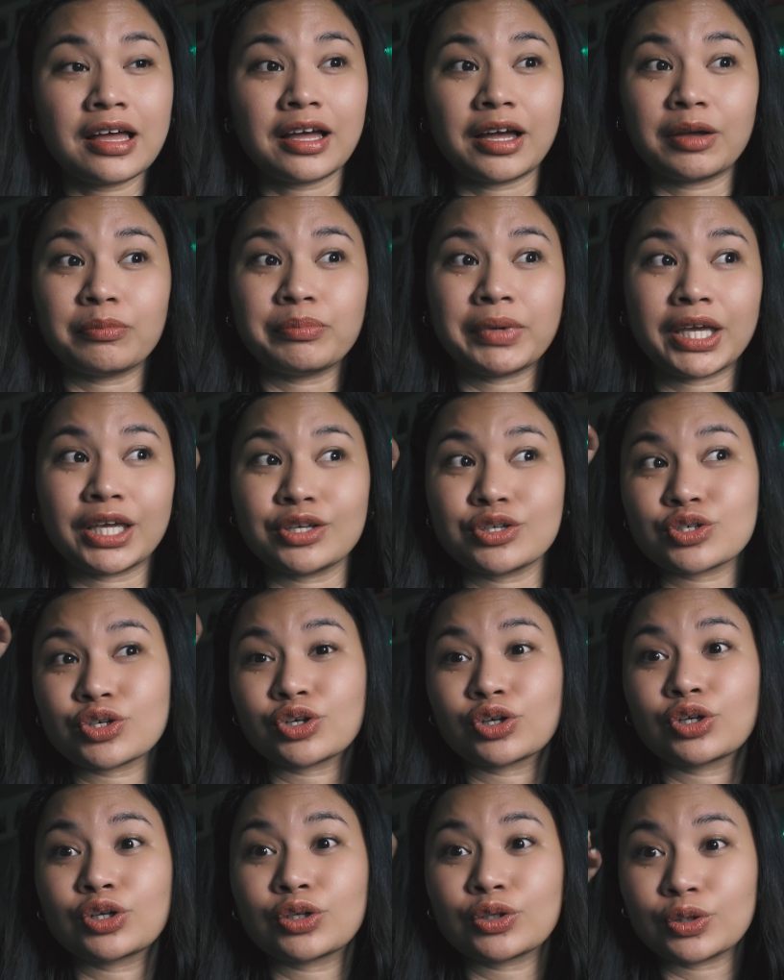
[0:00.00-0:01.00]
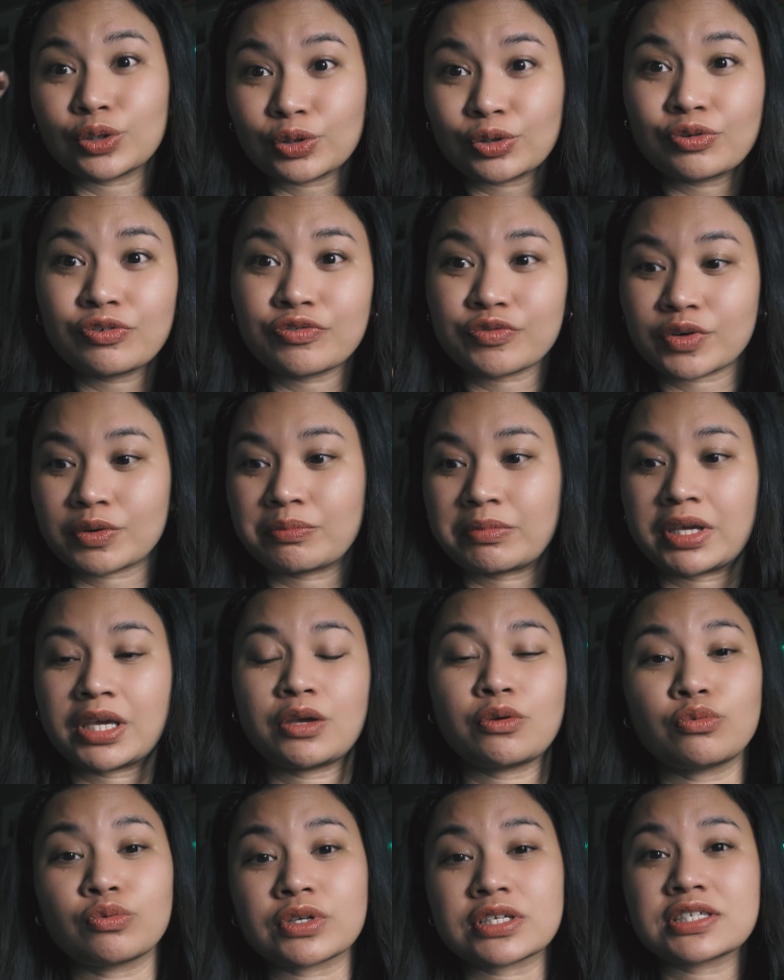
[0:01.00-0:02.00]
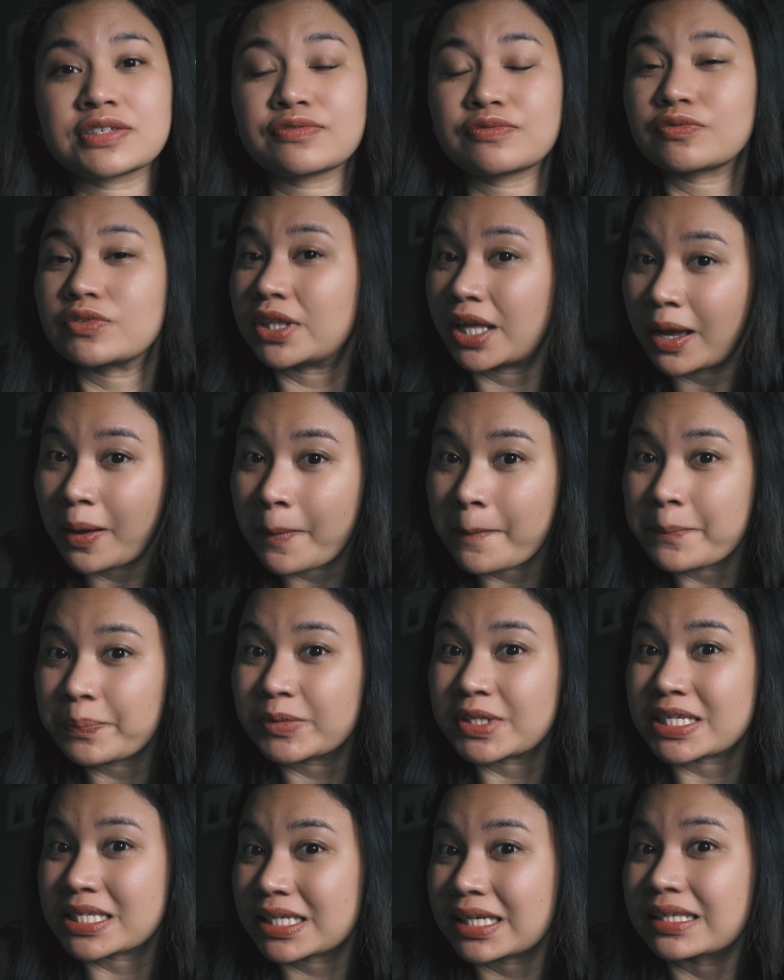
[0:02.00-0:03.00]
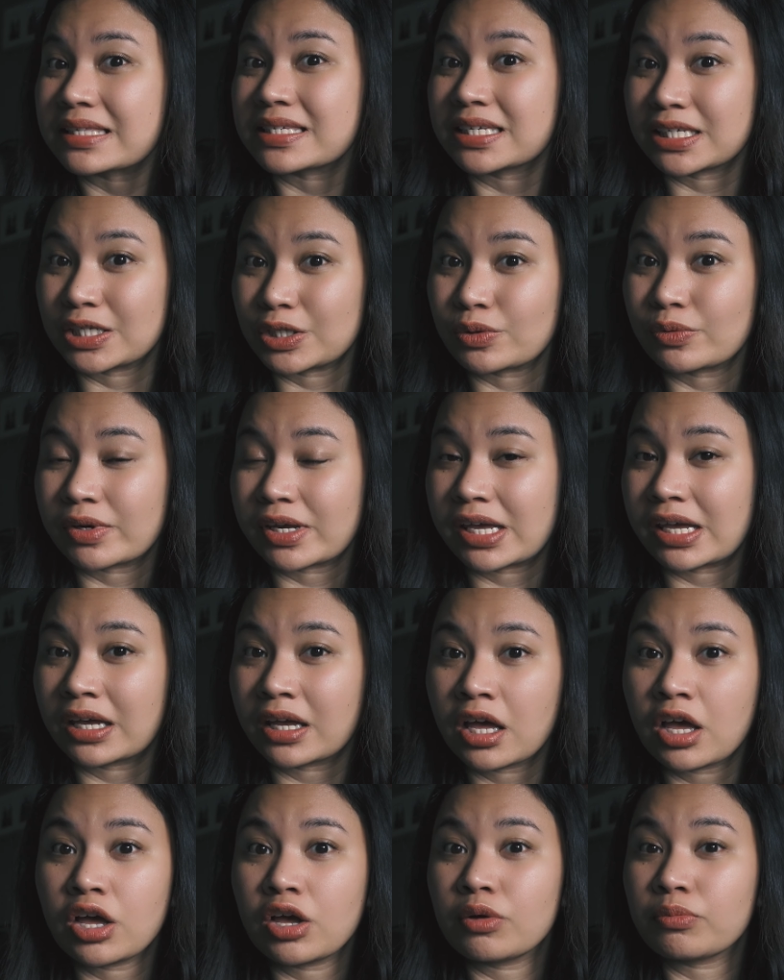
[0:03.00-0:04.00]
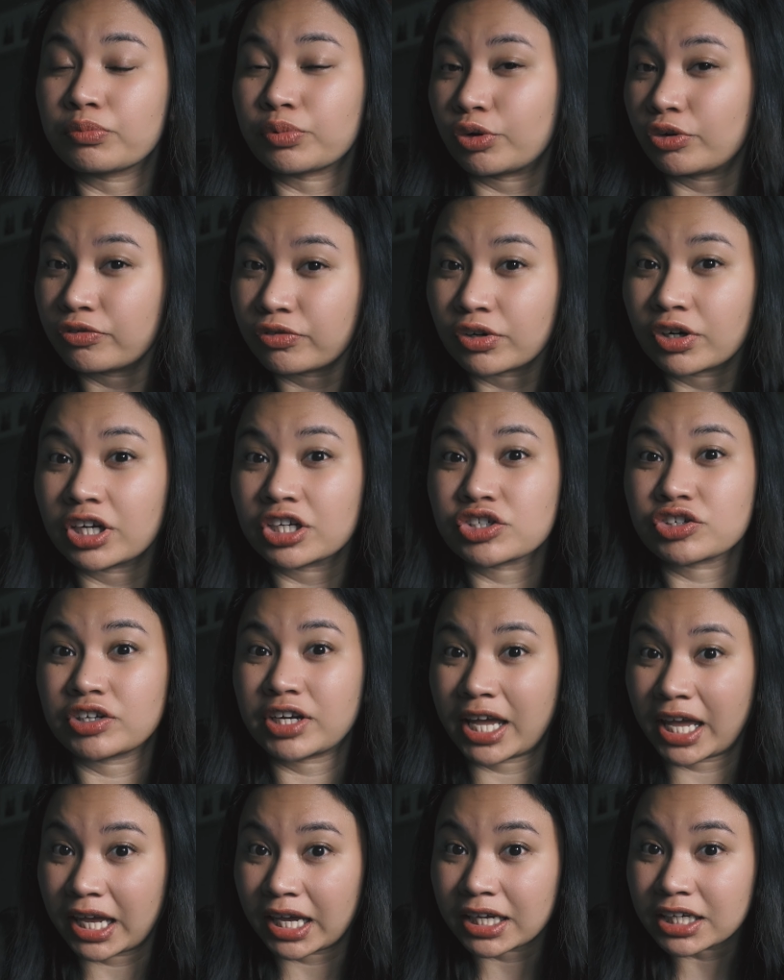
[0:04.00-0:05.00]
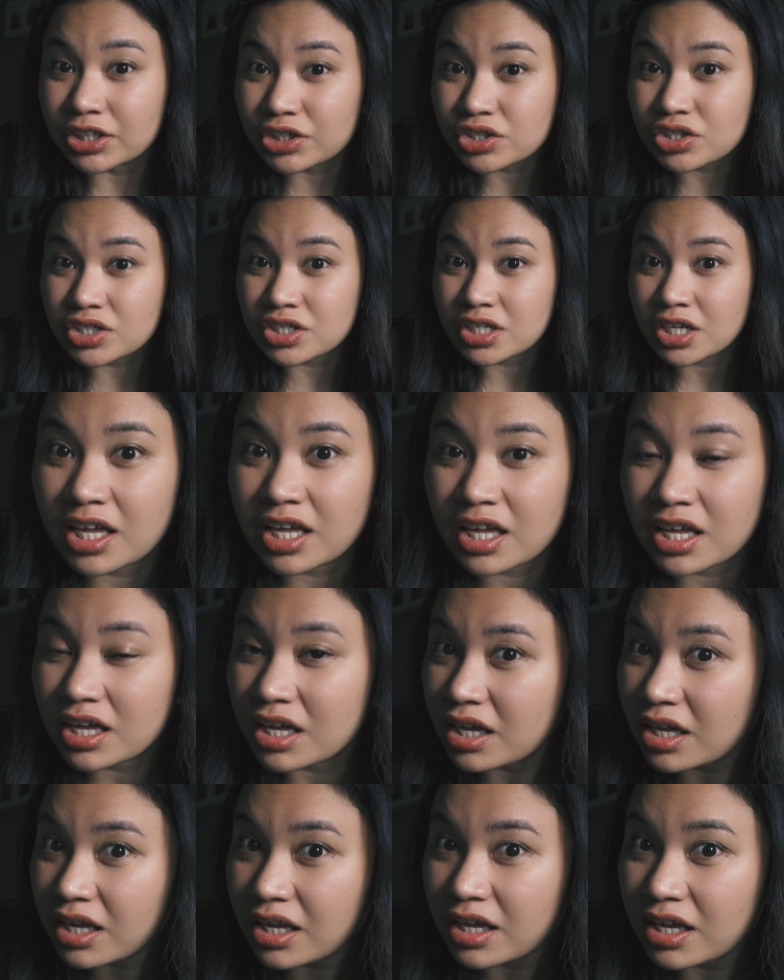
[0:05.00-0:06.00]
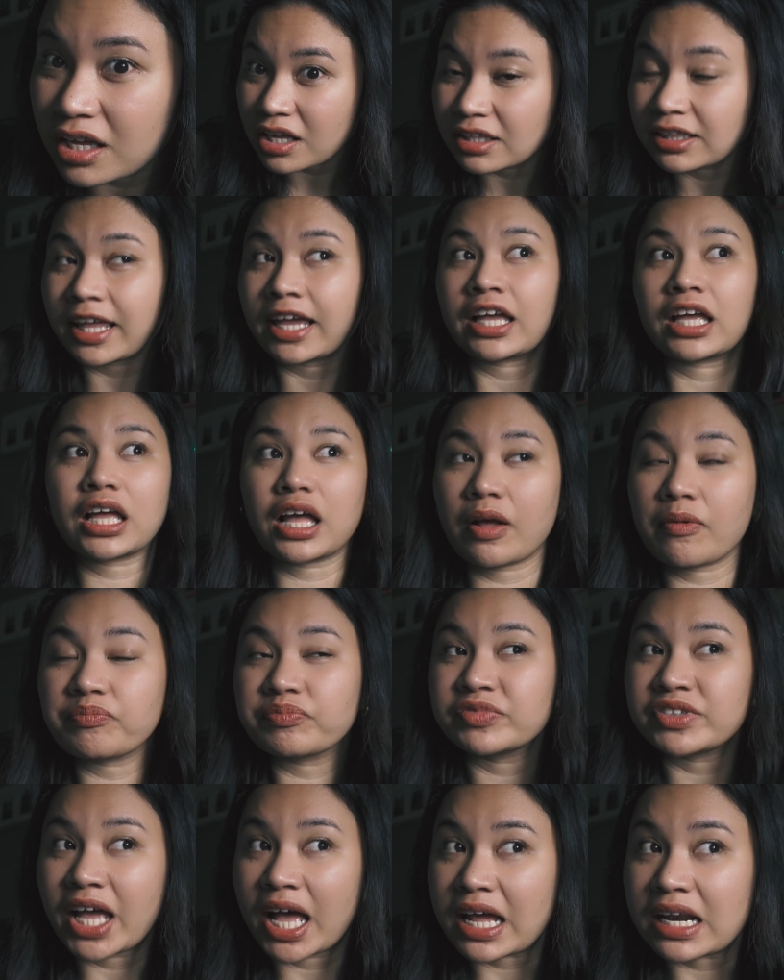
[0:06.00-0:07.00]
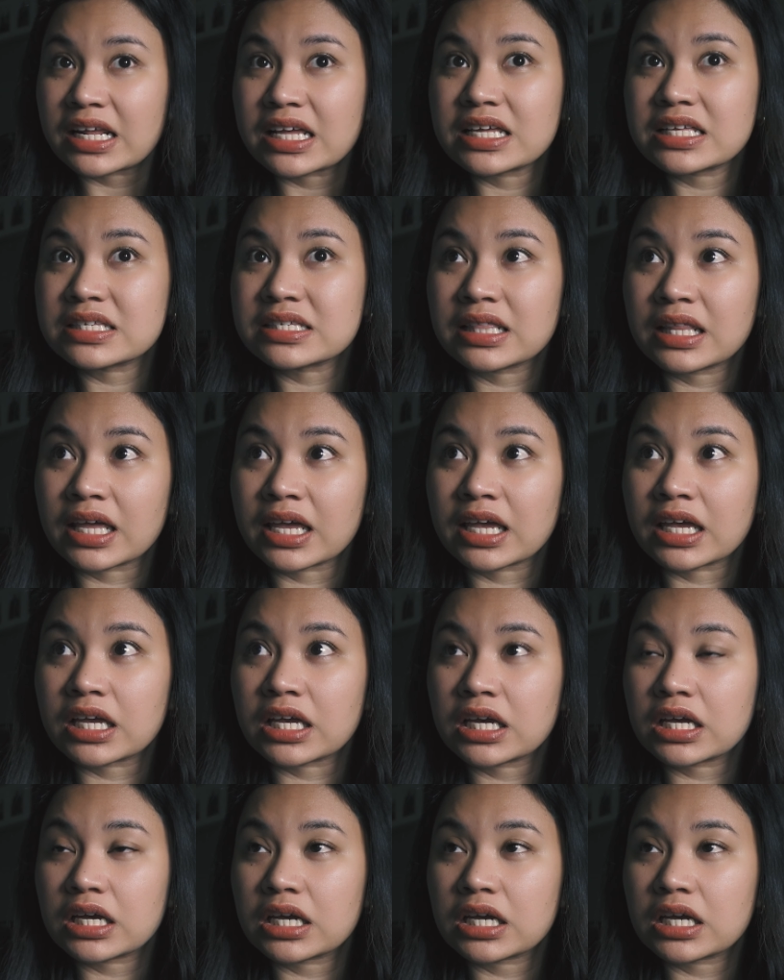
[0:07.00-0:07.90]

a major clue for me was them discontinuing Pro 400H. Like, that is like,